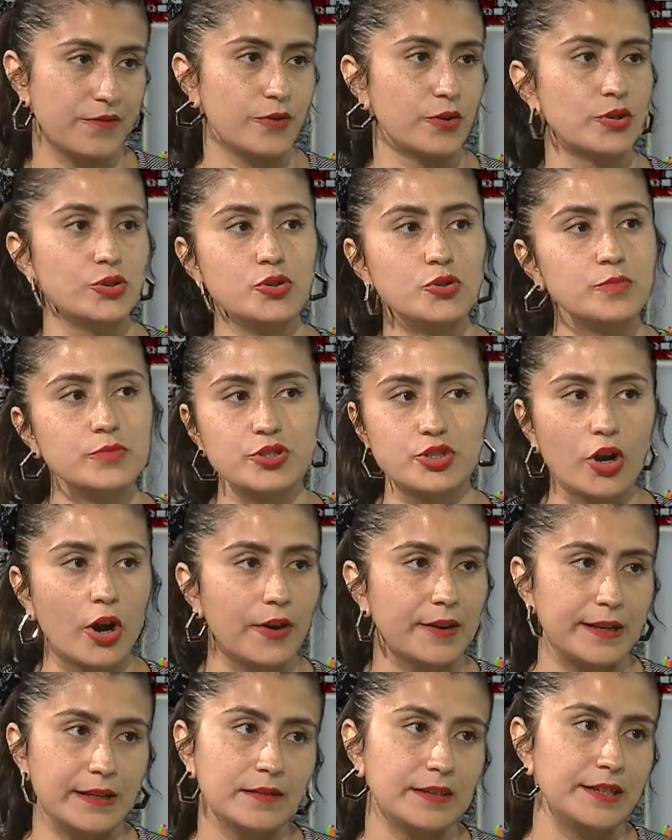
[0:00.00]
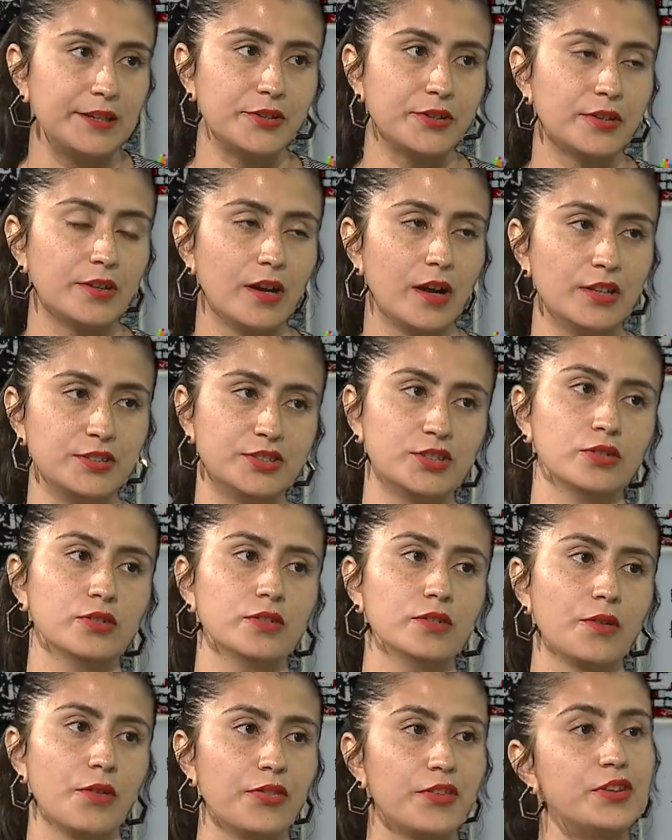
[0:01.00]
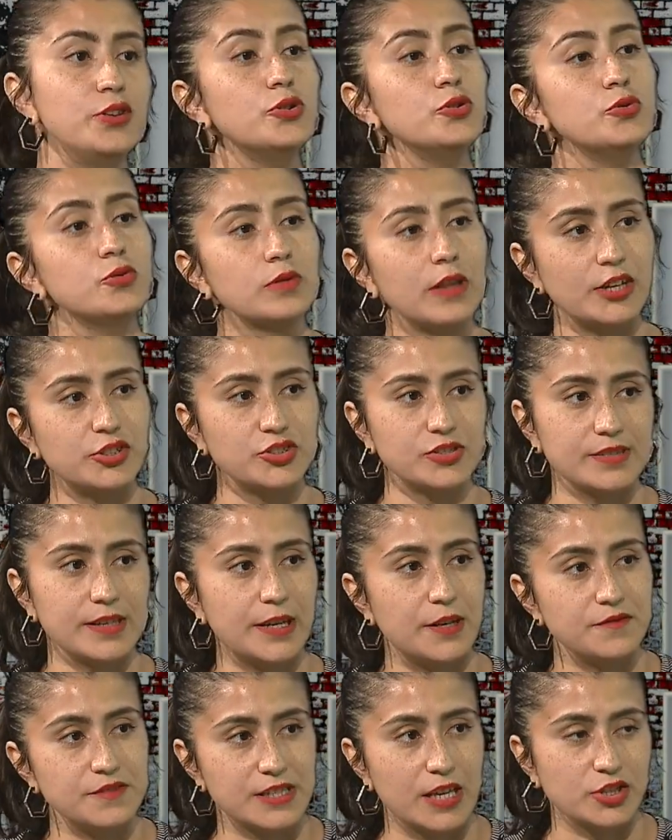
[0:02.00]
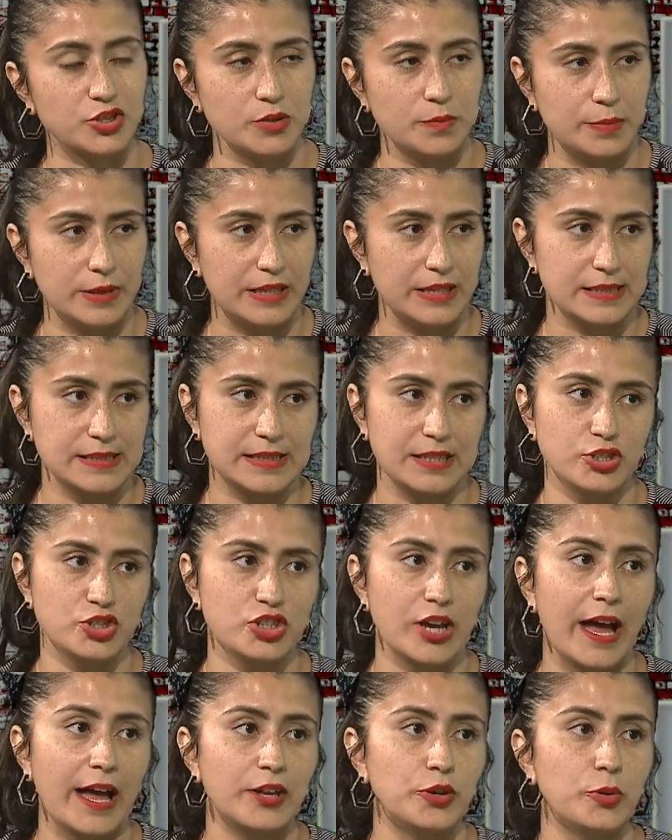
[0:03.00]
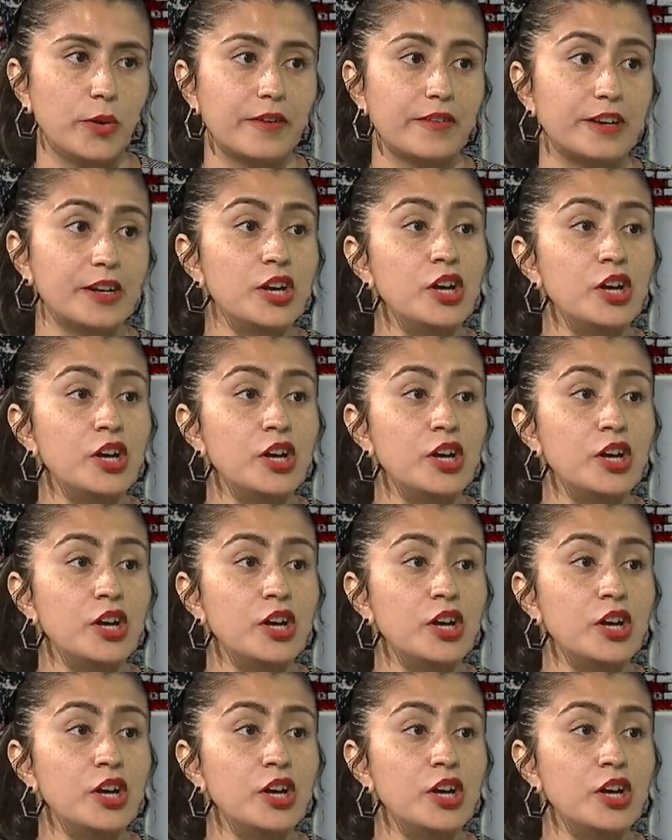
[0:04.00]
for a new majority leader until the new legislative session begins in January.